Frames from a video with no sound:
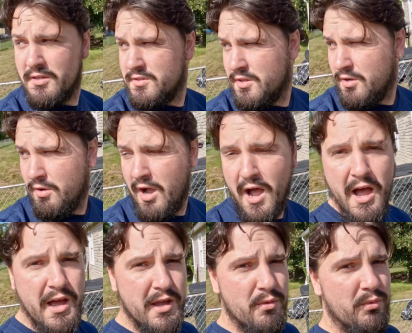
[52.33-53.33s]
So
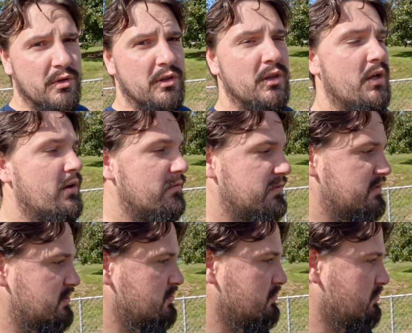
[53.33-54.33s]
I would love
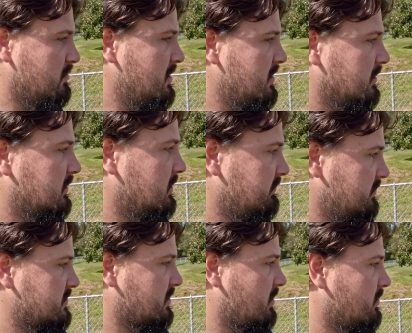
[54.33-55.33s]
to give
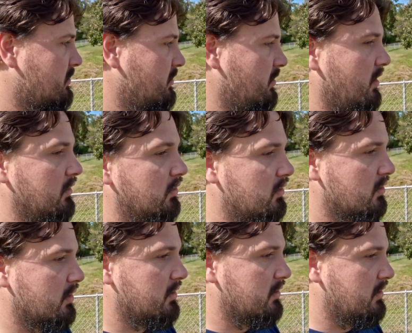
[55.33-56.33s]
this car a
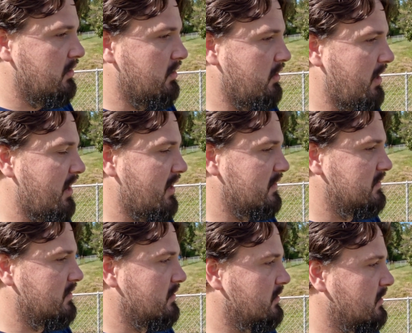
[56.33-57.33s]
look that
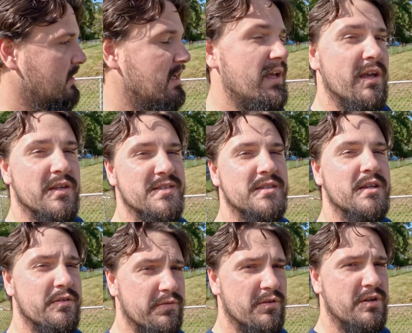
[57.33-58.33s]
is
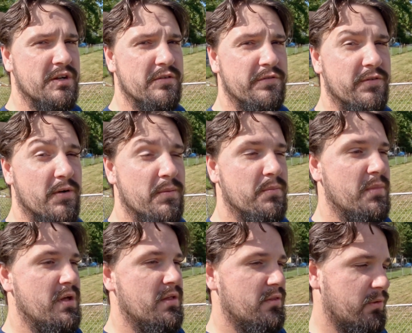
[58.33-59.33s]
different
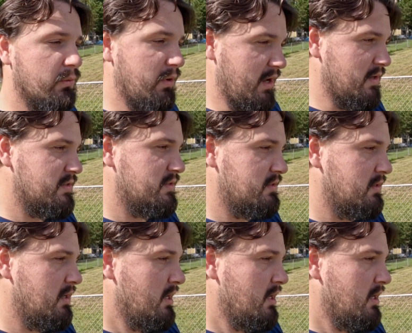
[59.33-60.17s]
from the rest.